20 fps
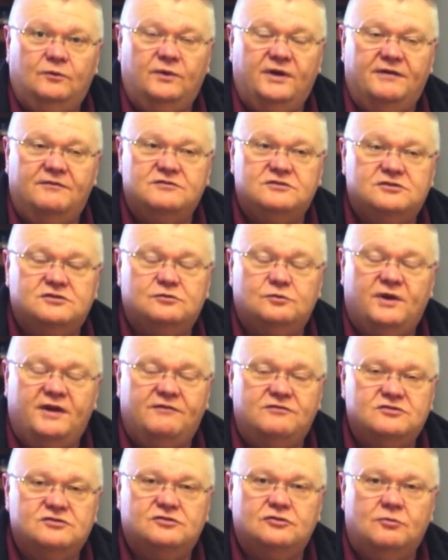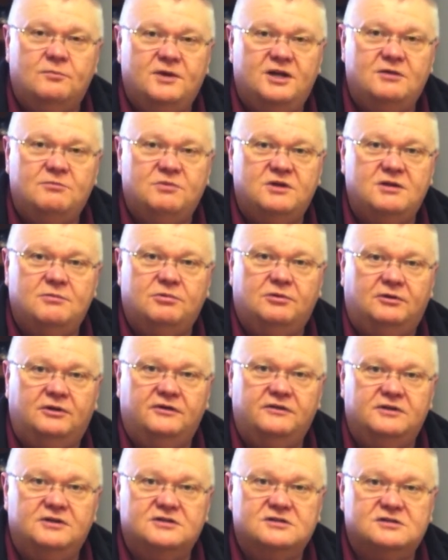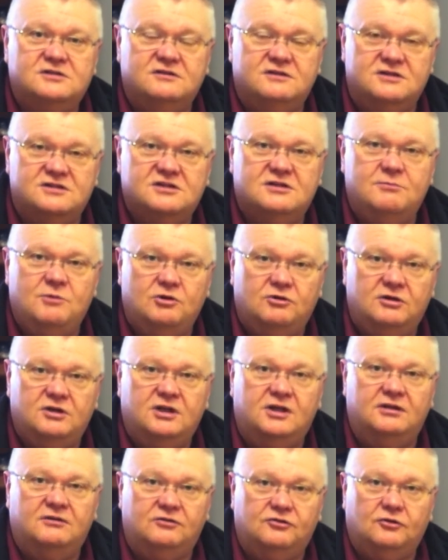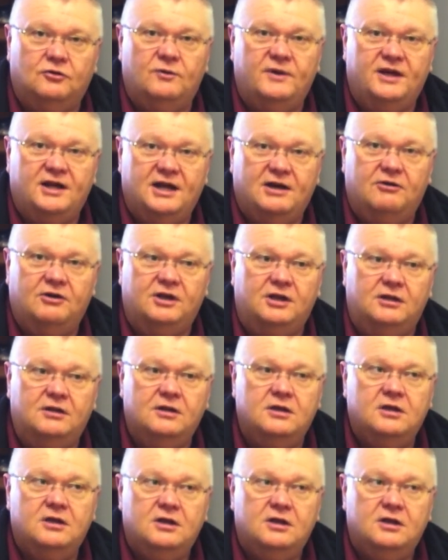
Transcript: We have we have so many people in this this community in Crow Wing County